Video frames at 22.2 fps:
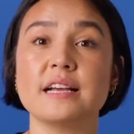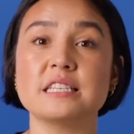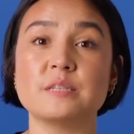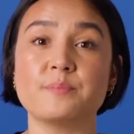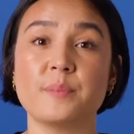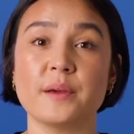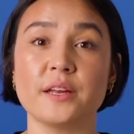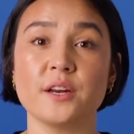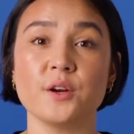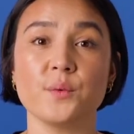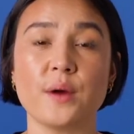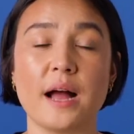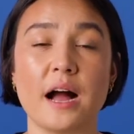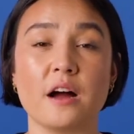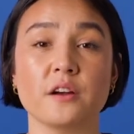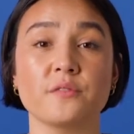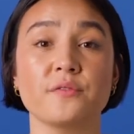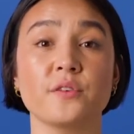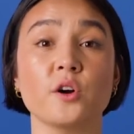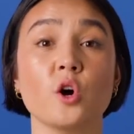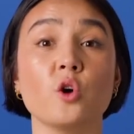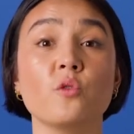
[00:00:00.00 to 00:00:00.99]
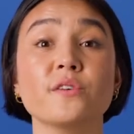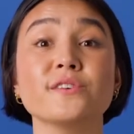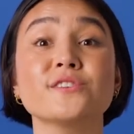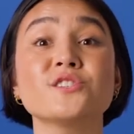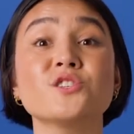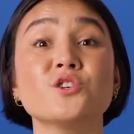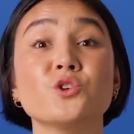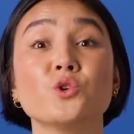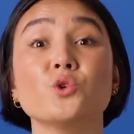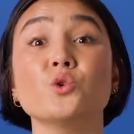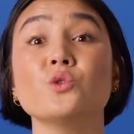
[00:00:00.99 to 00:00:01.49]
has been around for over
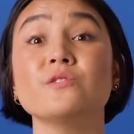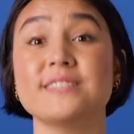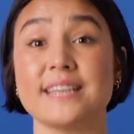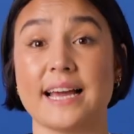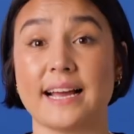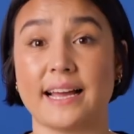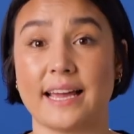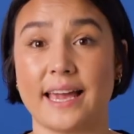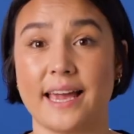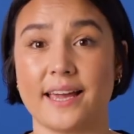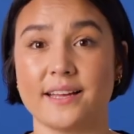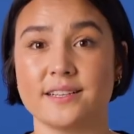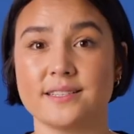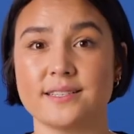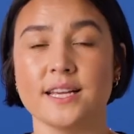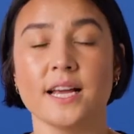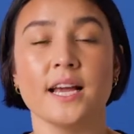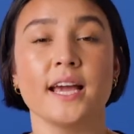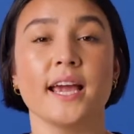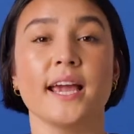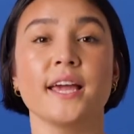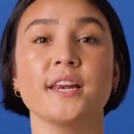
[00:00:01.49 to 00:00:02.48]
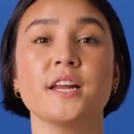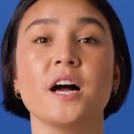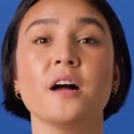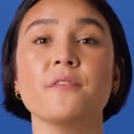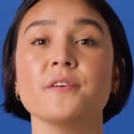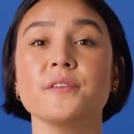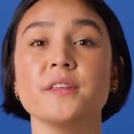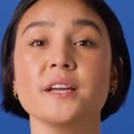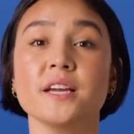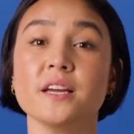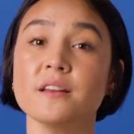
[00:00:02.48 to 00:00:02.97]
2 decades and
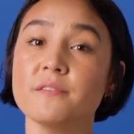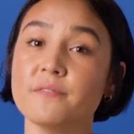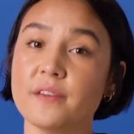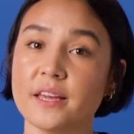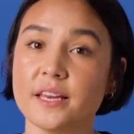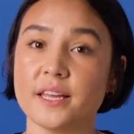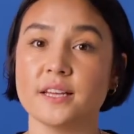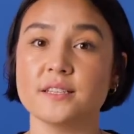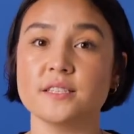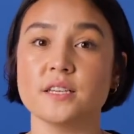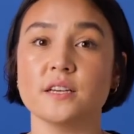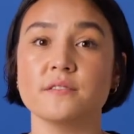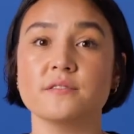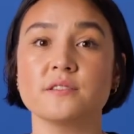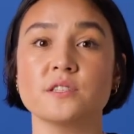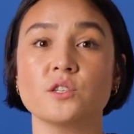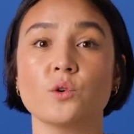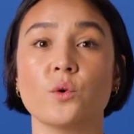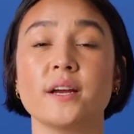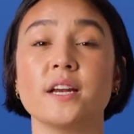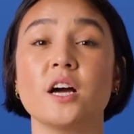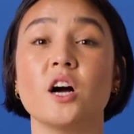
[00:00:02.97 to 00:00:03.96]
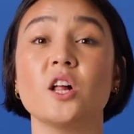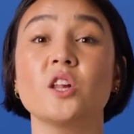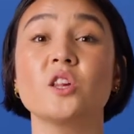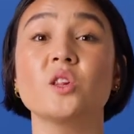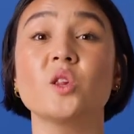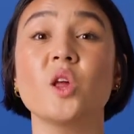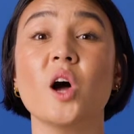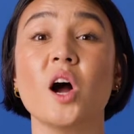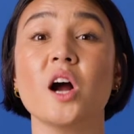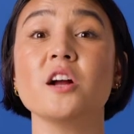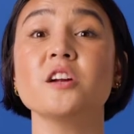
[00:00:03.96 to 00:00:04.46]
offered the convenience of storing a
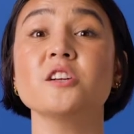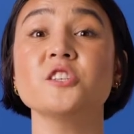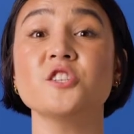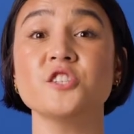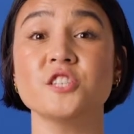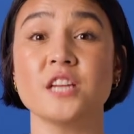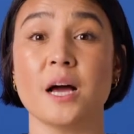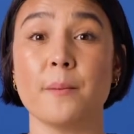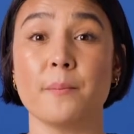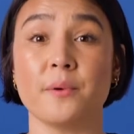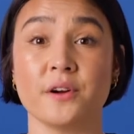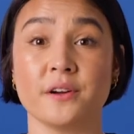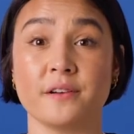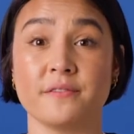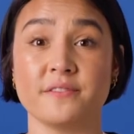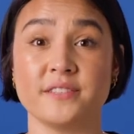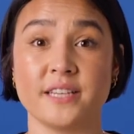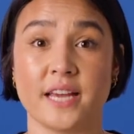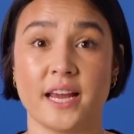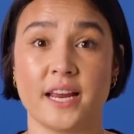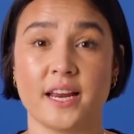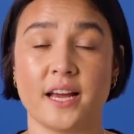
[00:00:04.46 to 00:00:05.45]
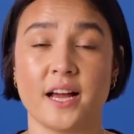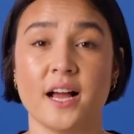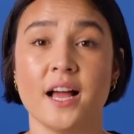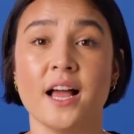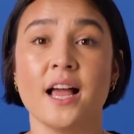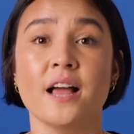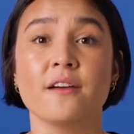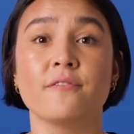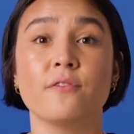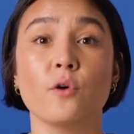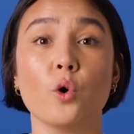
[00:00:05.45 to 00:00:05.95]
large number of data
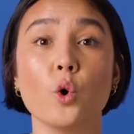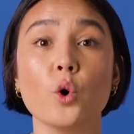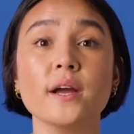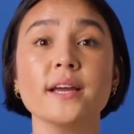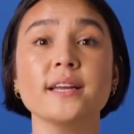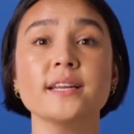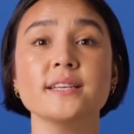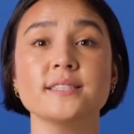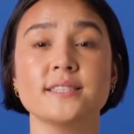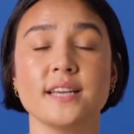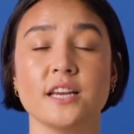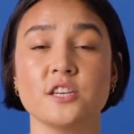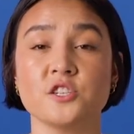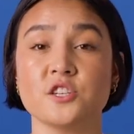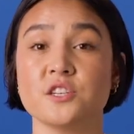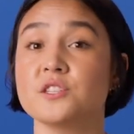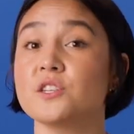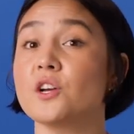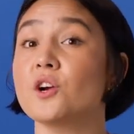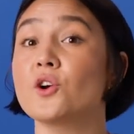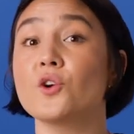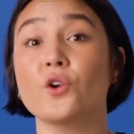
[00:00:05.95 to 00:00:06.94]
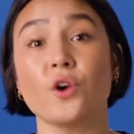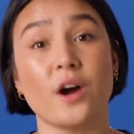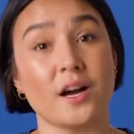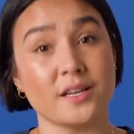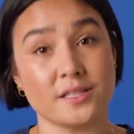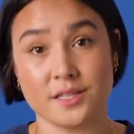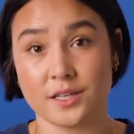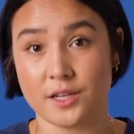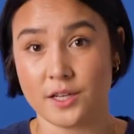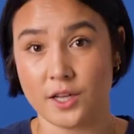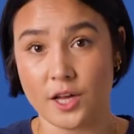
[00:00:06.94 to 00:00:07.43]
for organizations
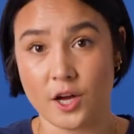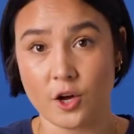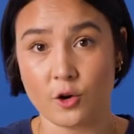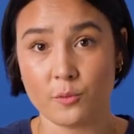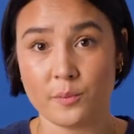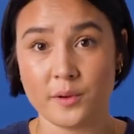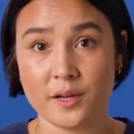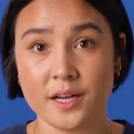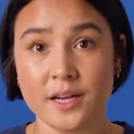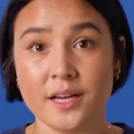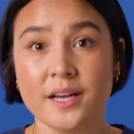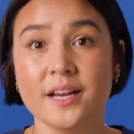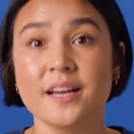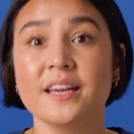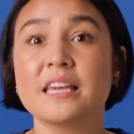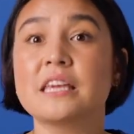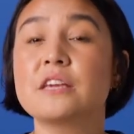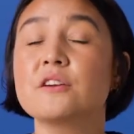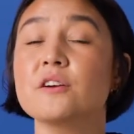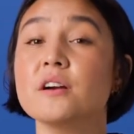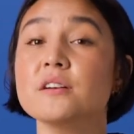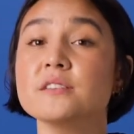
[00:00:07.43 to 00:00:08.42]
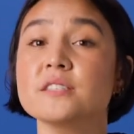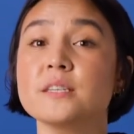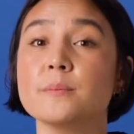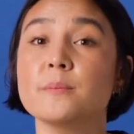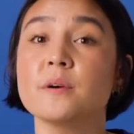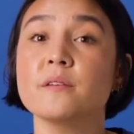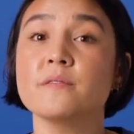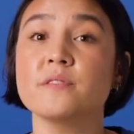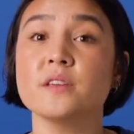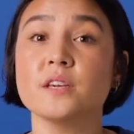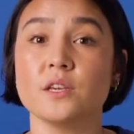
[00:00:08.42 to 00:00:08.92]
across the globe. Here are some
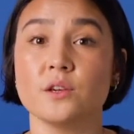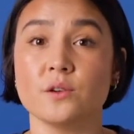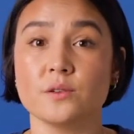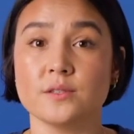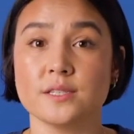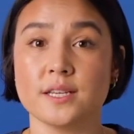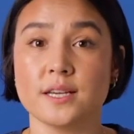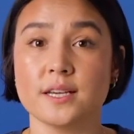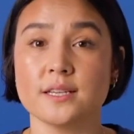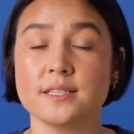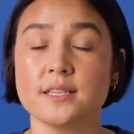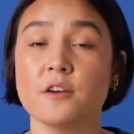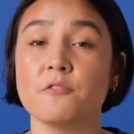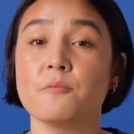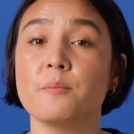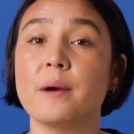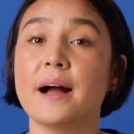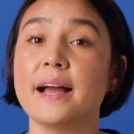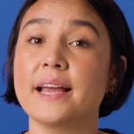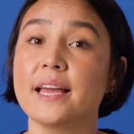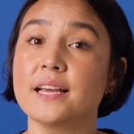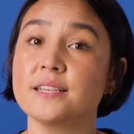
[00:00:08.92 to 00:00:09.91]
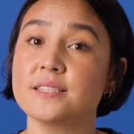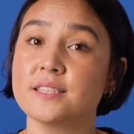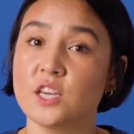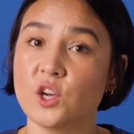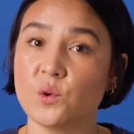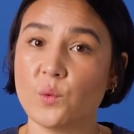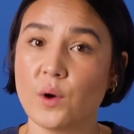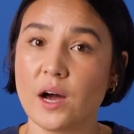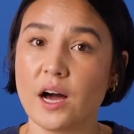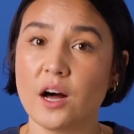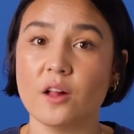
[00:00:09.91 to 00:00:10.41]
of the uses of
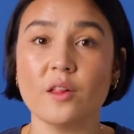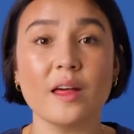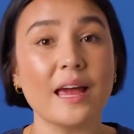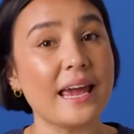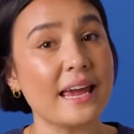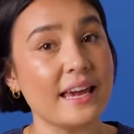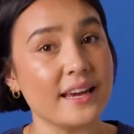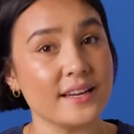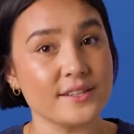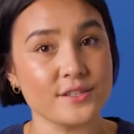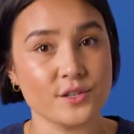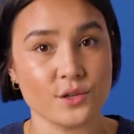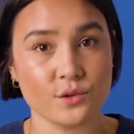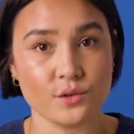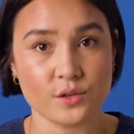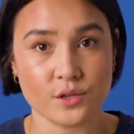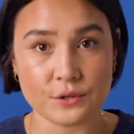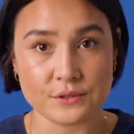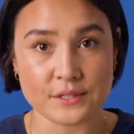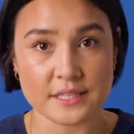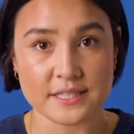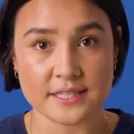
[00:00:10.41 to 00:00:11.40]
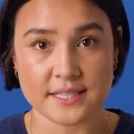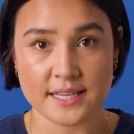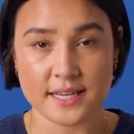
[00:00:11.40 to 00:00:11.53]
MySQL and who uses